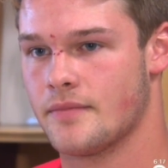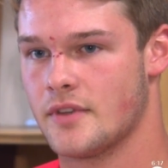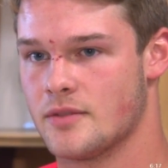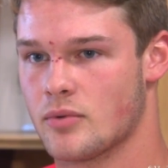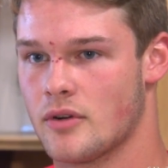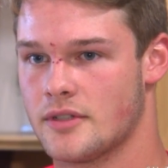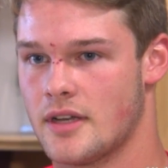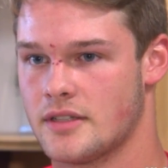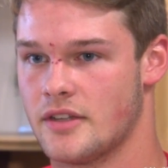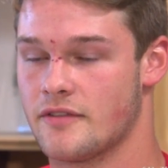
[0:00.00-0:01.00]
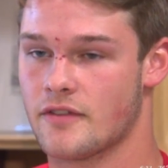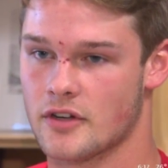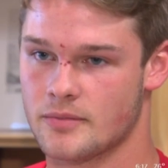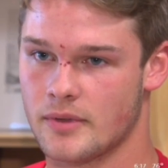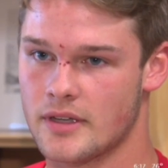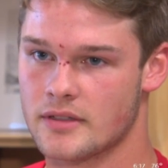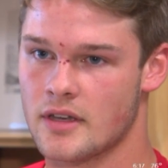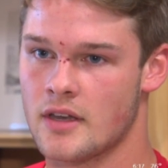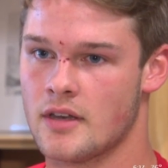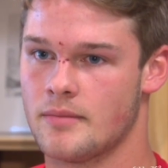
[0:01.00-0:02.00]
these protests in the first place,
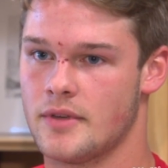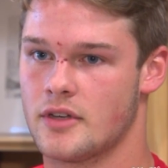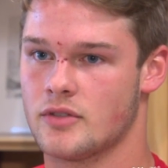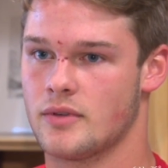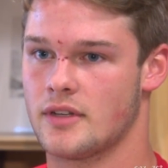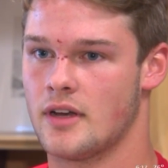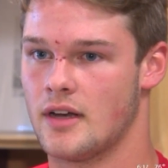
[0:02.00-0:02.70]
because what